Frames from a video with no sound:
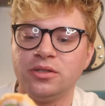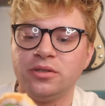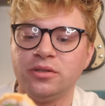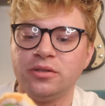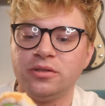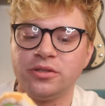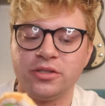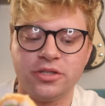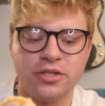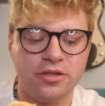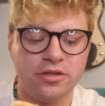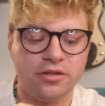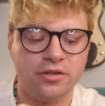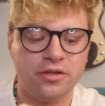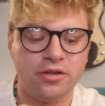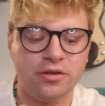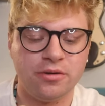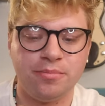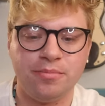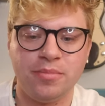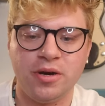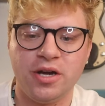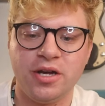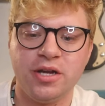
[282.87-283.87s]
Let's get another
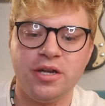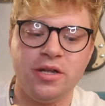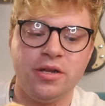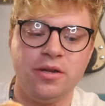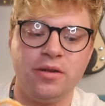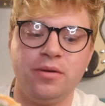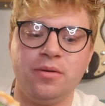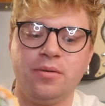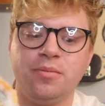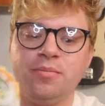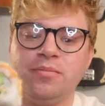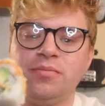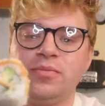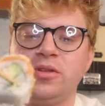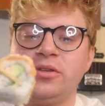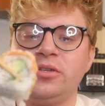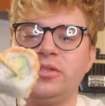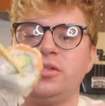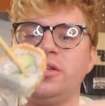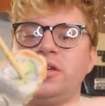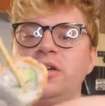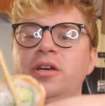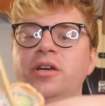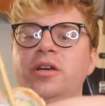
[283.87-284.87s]
bite. This
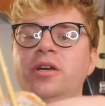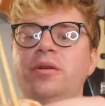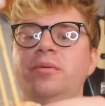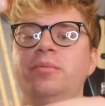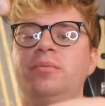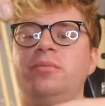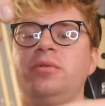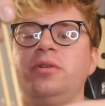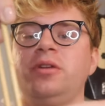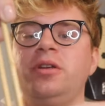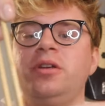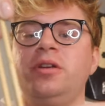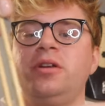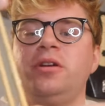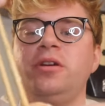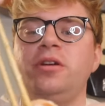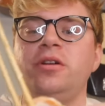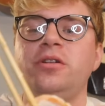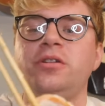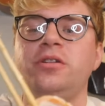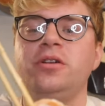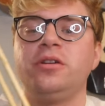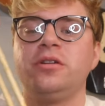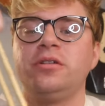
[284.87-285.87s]
time here,
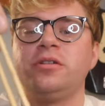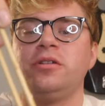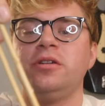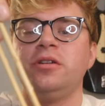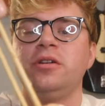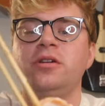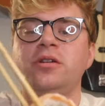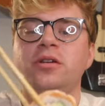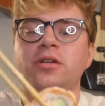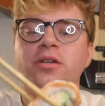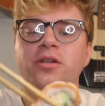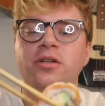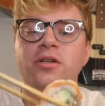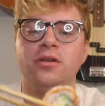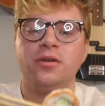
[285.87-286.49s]
dunk. Ooh.